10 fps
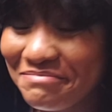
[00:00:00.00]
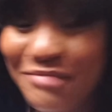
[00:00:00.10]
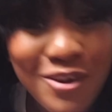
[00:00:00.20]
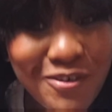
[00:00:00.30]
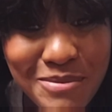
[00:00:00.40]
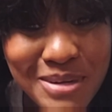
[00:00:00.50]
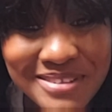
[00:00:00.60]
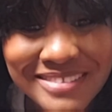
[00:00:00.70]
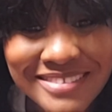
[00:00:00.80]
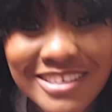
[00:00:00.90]
I love him,
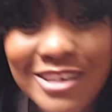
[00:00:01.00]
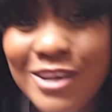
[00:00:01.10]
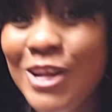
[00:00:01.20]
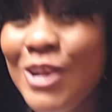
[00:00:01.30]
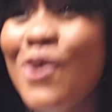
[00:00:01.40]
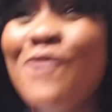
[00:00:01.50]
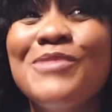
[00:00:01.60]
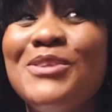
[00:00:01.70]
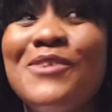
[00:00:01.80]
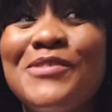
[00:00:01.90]
you know?
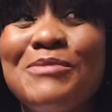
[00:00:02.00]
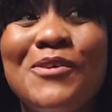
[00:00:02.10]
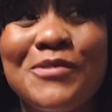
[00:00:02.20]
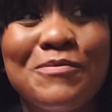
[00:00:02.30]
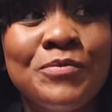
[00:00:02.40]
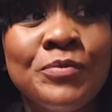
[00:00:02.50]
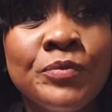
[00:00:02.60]
Love him.